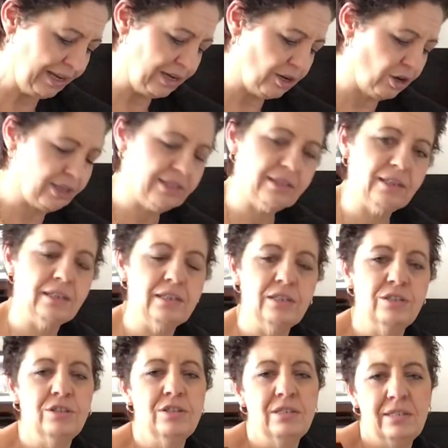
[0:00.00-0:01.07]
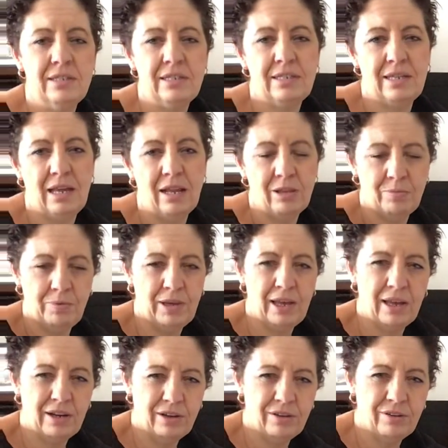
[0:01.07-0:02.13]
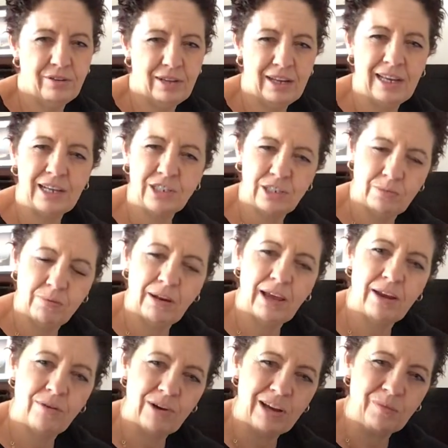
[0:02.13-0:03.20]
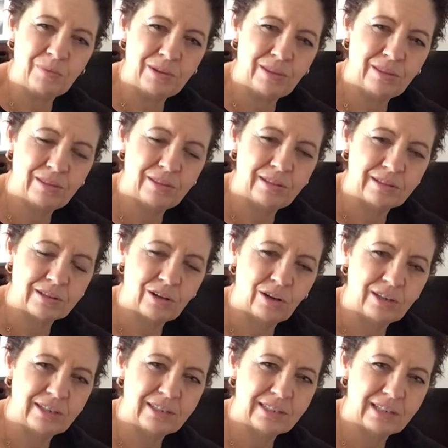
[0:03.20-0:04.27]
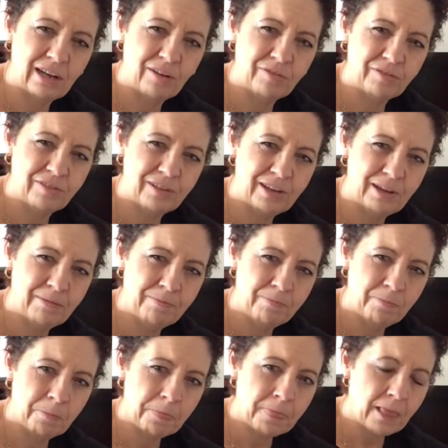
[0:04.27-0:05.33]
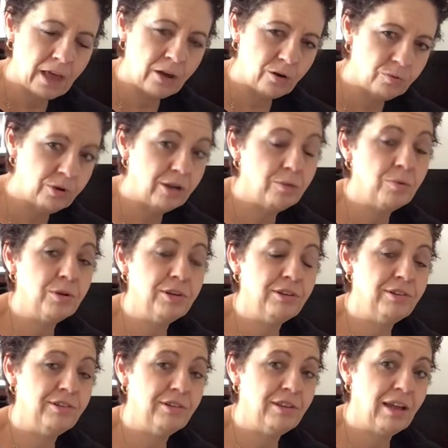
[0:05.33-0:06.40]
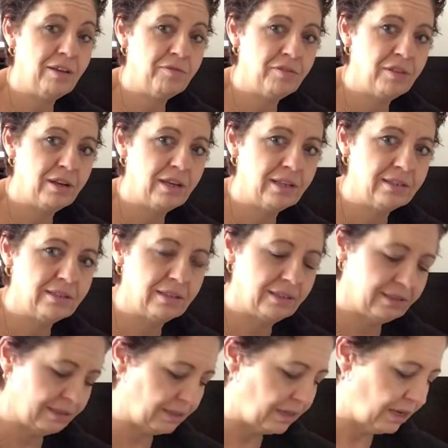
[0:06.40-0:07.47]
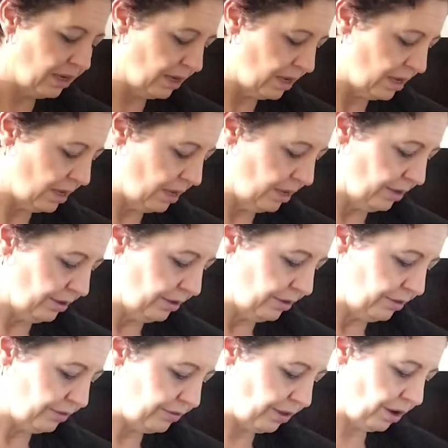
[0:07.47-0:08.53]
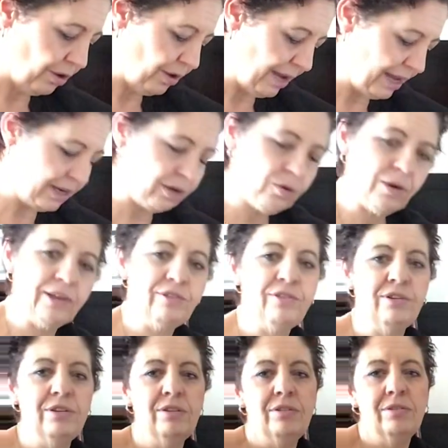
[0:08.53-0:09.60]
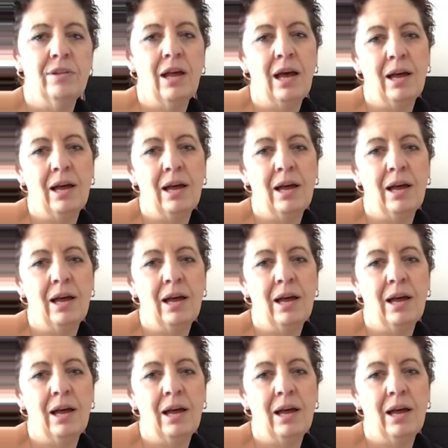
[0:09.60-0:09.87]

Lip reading: nice thing to do, to sit down at the piano and actually play around with this kind of stuff. Yeah? And I really want you to do that for the next lesson. So any questions,